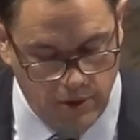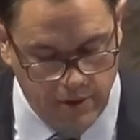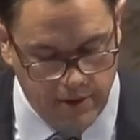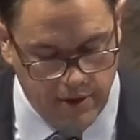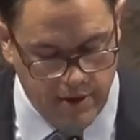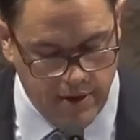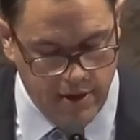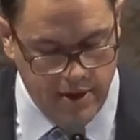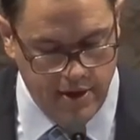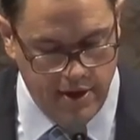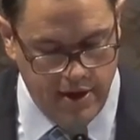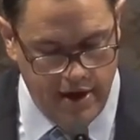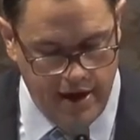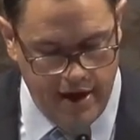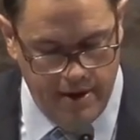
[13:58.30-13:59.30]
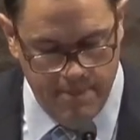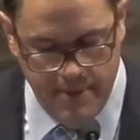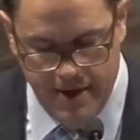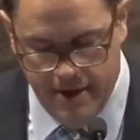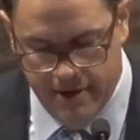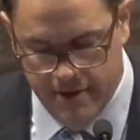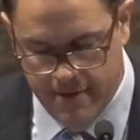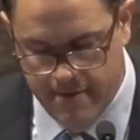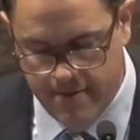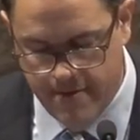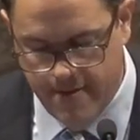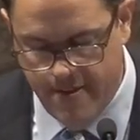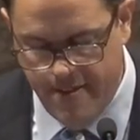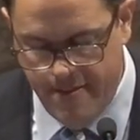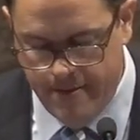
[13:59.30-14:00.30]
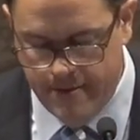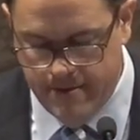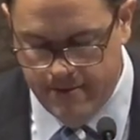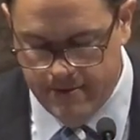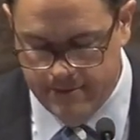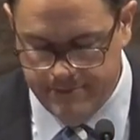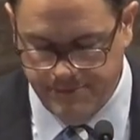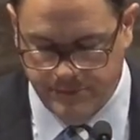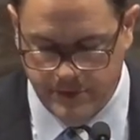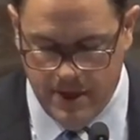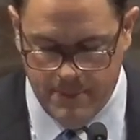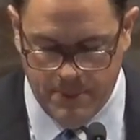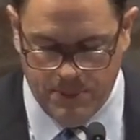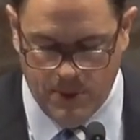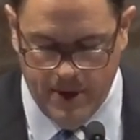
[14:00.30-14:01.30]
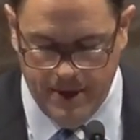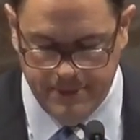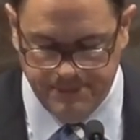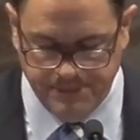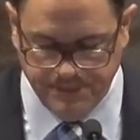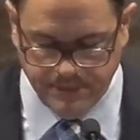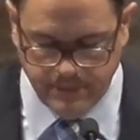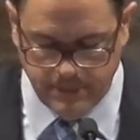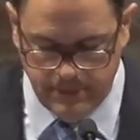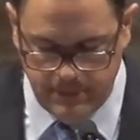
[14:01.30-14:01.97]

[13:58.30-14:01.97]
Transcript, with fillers: Amen. Let me pray. Father,